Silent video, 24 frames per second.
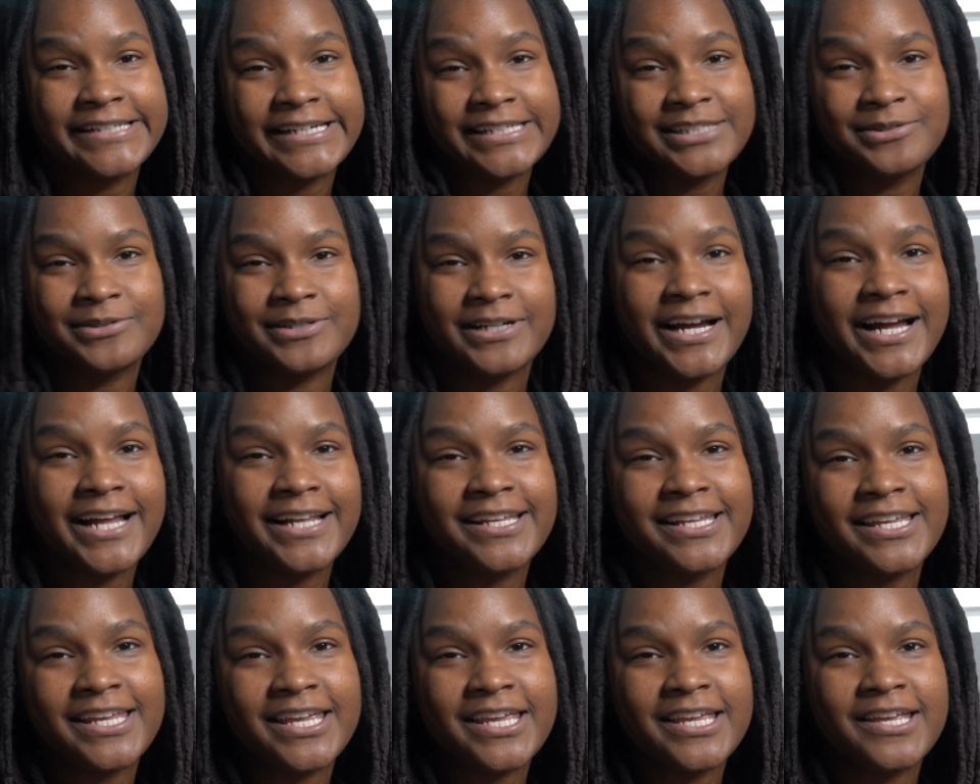That's what I
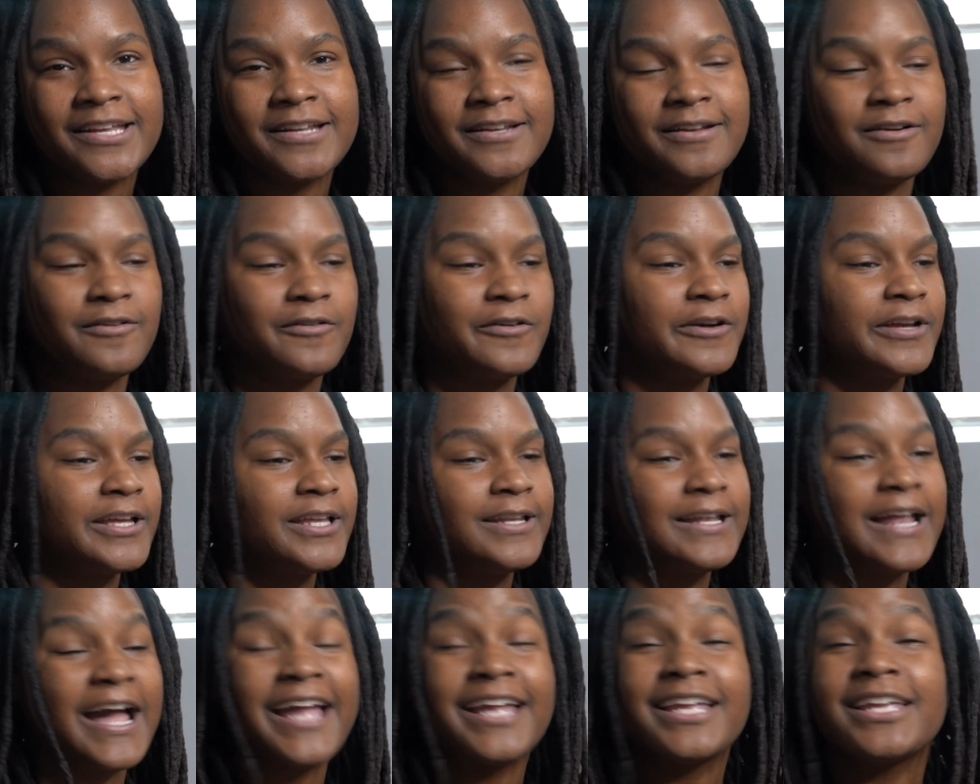did
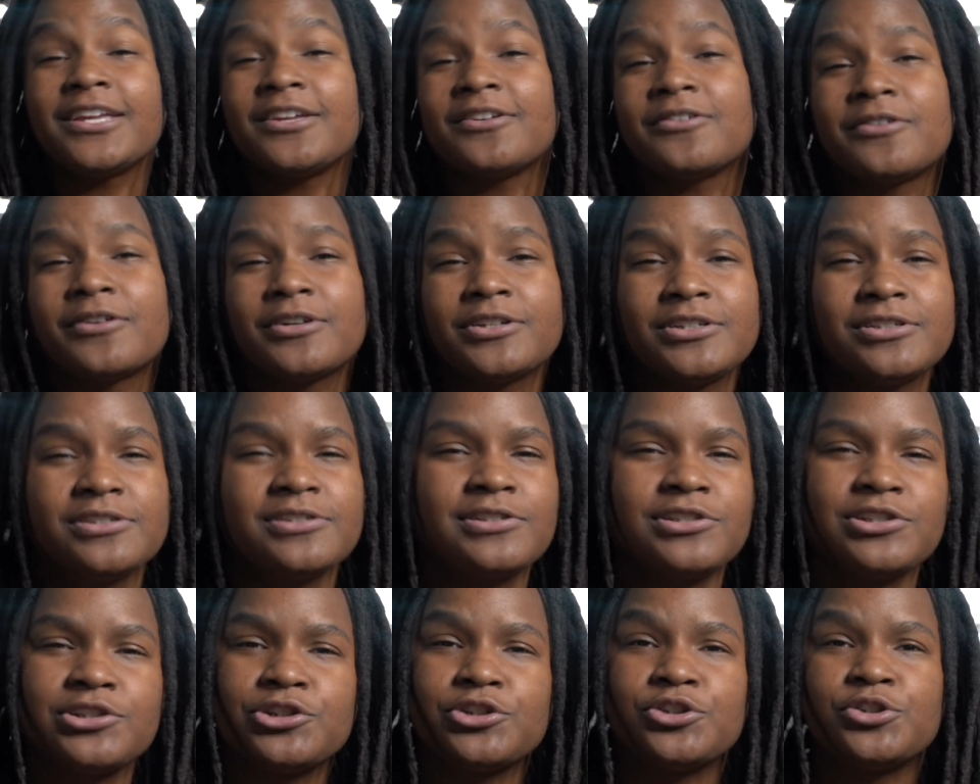on Nike on
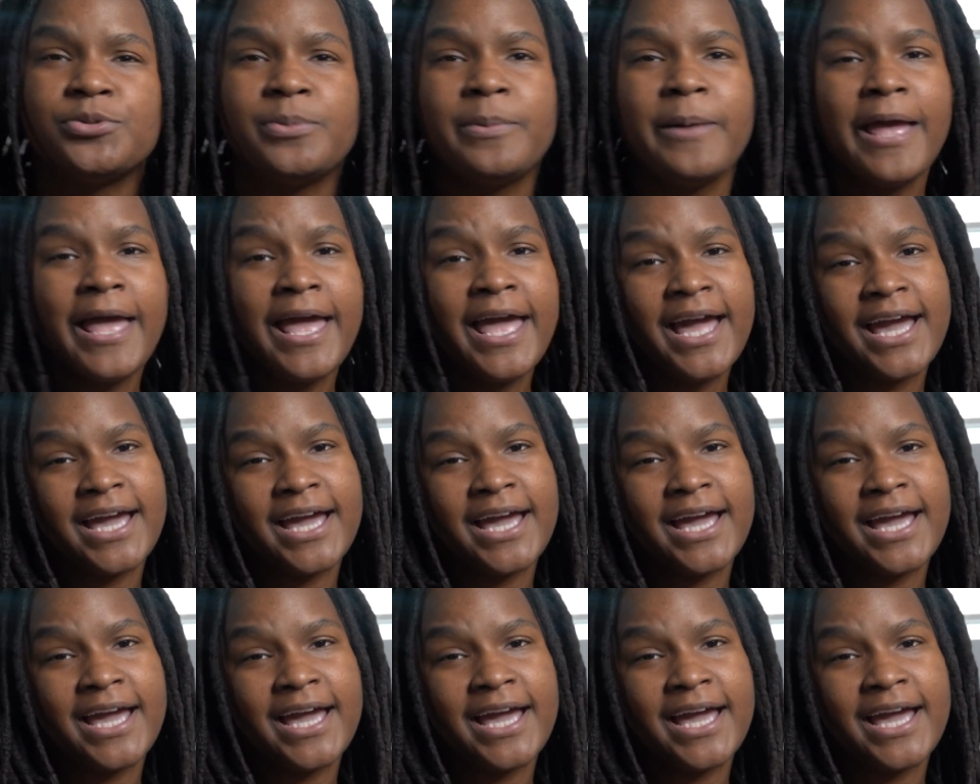YouTube,